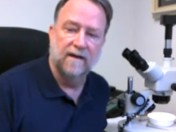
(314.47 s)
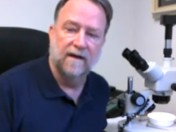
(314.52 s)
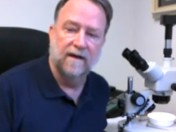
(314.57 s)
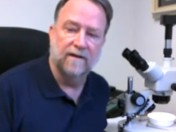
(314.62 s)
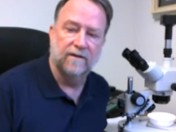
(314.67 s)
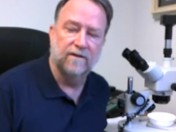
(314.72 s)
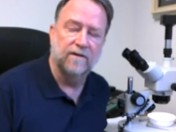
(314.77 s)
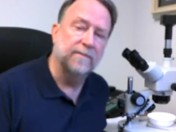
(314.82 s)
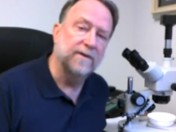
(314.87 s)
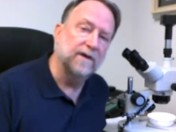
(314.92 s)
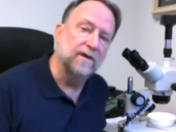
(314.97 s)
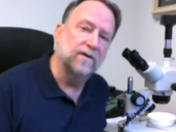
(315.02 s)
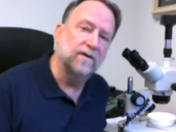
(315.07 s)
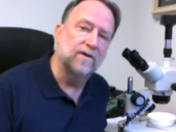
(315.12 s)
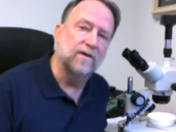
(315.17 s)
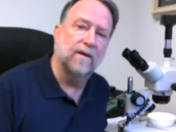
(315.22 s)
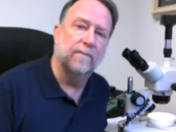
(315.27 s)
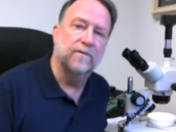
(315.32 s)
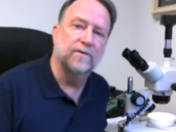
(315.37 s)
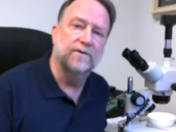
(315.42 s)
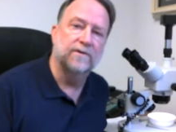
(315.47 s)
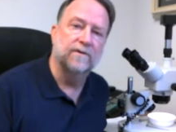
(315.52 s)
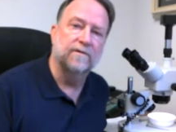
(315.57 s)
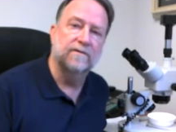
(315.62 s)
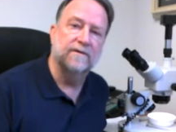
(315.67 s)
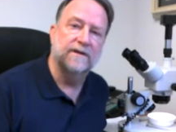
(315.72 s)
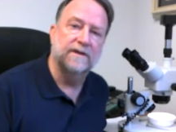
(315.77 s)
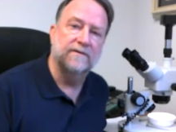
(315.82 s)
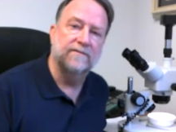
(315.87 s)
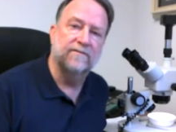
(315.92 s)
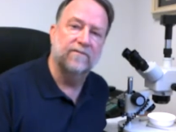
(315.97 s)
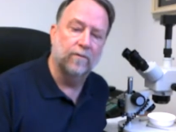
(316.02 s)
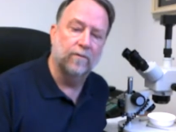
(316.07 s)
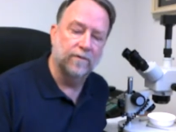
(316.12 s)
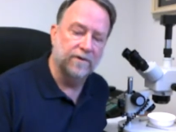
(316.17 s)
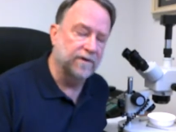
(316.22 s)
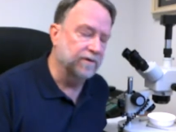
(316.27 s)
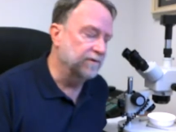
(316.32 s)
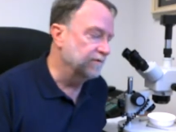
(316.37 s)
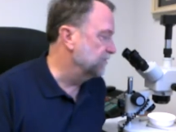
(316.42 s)
It could be a good opportunity
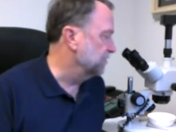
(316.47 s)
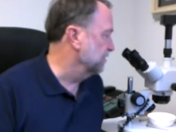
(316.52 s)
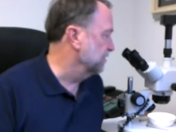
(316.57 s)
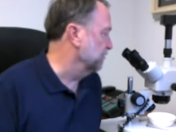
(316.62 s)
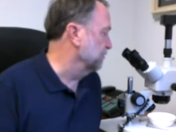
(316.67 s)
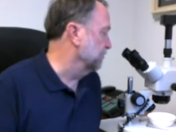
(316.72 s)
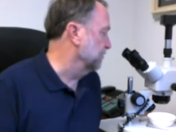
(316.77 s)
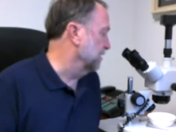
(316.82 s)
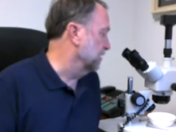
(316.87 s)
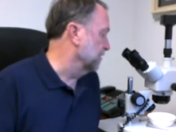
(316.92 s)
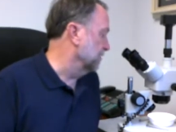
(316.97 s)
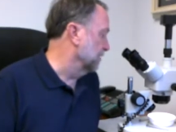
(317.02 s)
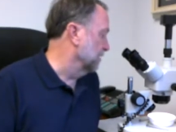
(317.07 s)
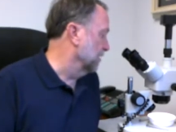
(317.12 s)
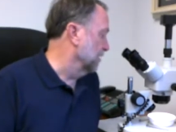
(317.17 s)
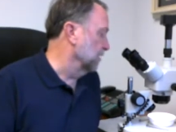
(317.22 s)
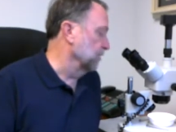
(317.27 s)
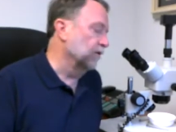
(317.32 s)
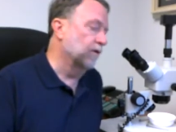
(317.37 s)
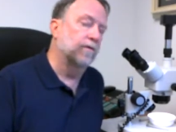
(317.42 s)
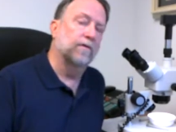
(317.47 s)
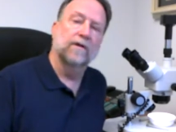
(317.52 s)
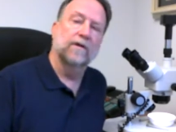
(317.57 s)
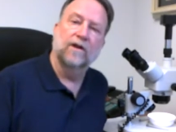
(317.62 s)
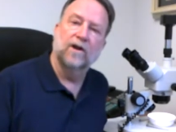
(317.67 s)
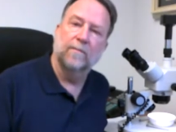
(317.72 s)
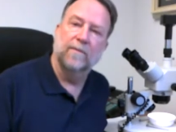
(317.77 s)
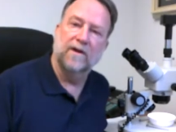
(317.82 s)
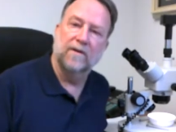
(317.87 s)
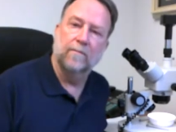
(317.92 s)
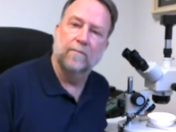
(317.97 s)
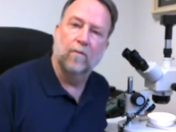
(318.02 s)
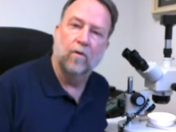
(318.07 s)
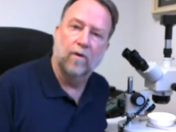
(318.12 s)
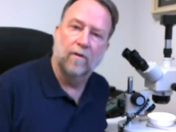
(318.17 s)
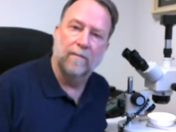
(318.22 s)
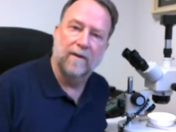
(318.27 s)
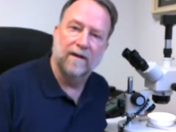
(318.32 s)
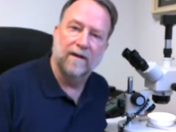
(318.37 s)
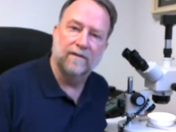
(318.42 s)
for you to learn a little bit
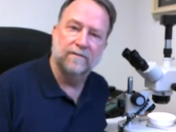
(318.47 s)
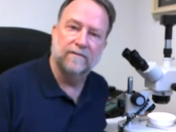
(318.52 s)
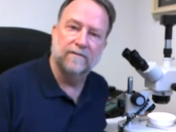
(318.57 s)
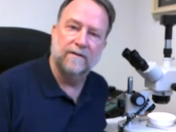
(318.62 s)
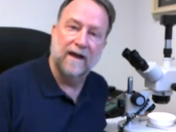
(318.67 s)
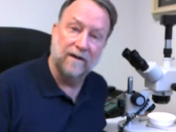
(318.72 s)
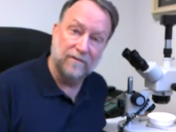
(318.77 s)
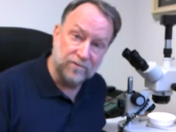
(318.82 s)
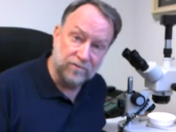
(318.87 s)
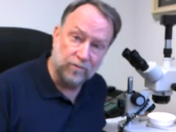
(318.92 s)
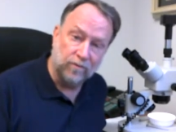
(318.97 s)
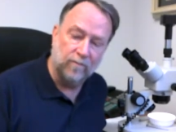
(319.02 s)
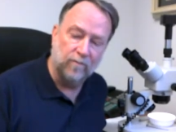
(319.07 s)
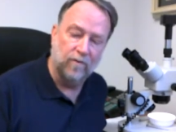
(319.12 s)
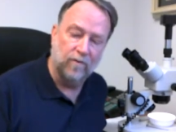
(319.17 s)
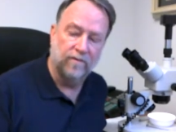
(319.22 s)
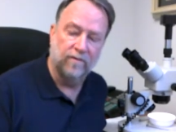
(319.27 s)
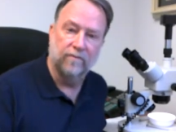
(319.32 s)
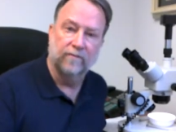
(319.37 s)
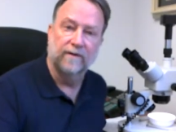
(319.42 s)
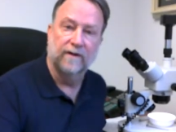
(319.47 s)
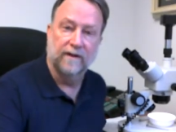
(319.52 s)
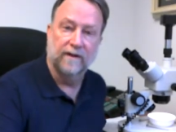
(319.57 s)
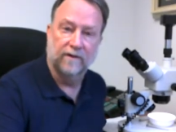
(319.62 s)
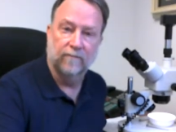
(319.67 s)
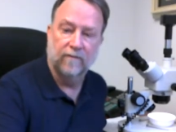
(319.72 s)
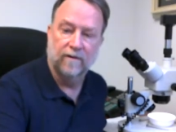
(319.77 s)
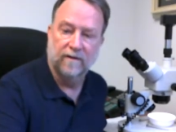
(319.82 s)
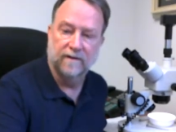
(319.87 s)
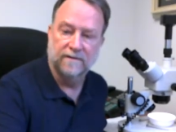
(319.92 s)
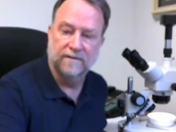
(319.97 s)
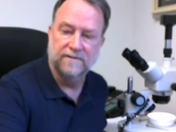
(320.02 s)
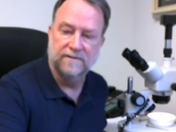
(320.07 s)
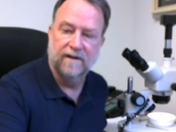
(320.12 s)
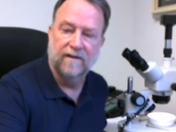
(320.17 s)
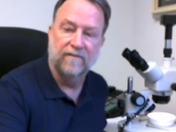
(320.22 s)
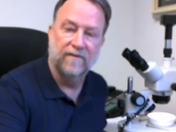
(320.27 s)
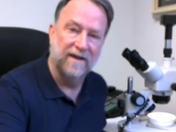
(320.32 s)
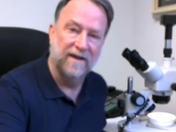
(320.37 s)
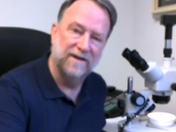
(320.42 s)
more about how stormwater really works.
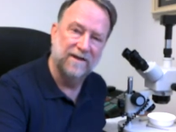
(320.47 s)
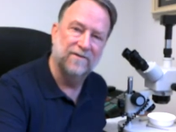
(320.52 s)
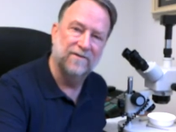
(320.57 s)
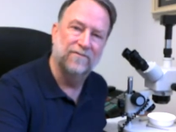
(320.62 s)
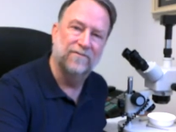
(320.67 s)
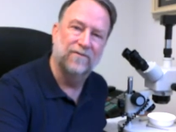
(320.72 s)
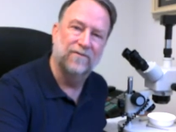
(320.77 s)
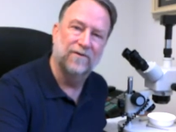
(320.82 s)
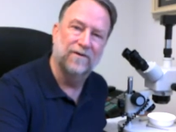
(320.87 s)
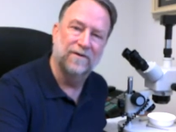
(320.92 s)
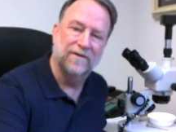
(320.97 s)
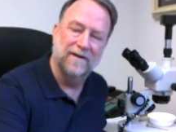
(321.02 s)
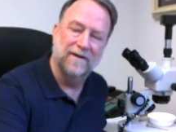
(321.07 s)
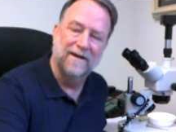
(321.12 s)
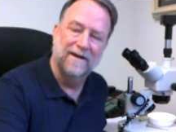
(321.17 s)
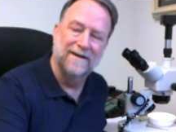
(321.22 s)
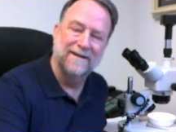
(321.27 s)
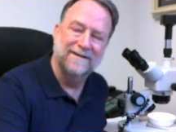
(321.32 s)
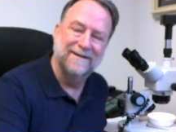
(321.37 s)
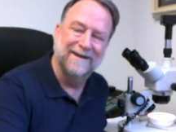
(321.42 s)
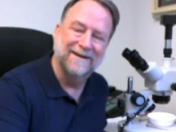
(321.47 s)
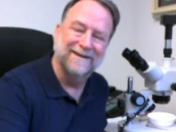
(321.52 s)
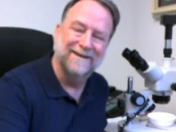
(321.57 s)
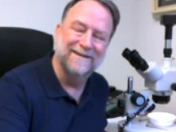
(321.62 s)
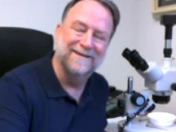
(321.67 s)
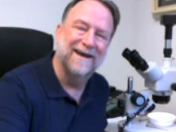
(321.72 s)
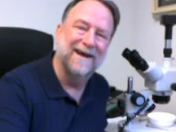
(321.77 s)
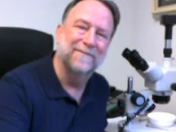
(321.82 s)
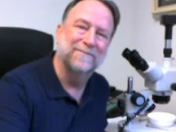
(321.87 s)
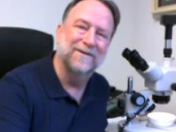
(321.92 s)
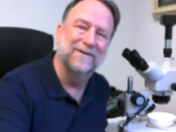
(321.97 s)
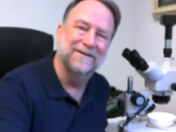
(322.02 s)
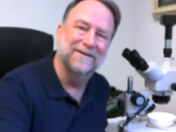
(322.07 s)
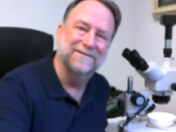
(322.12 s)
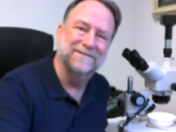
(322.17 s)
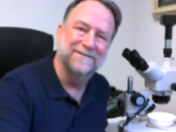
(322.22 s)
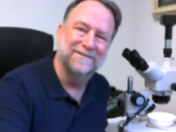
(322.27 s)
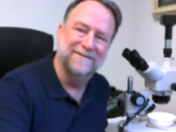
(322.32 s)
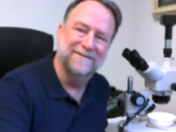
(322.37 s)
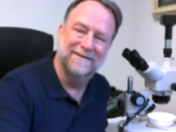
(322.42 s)
Thank you for taking time to
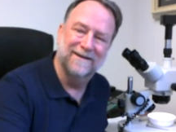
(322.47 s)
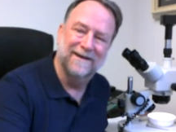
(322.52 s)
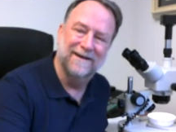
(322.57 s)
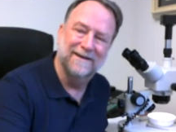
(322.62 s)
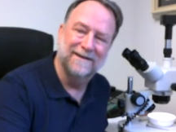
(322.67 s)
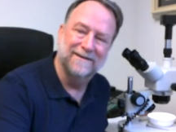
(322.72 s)
listen today.